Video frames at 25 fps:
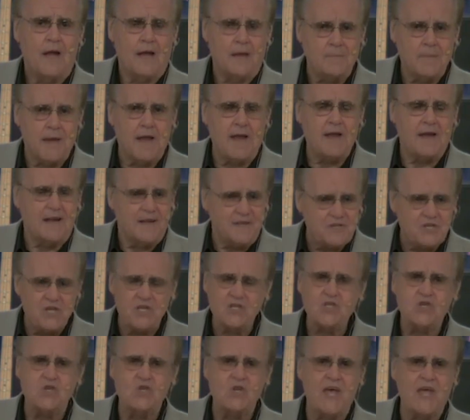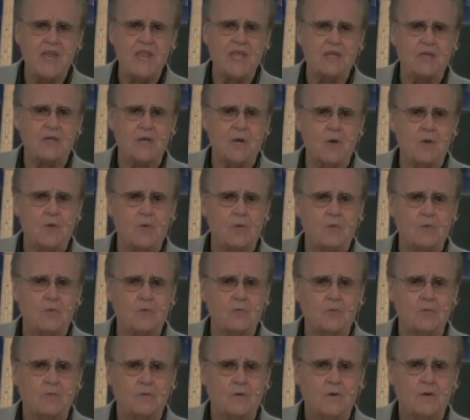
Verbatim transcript: Amen. Just let it go.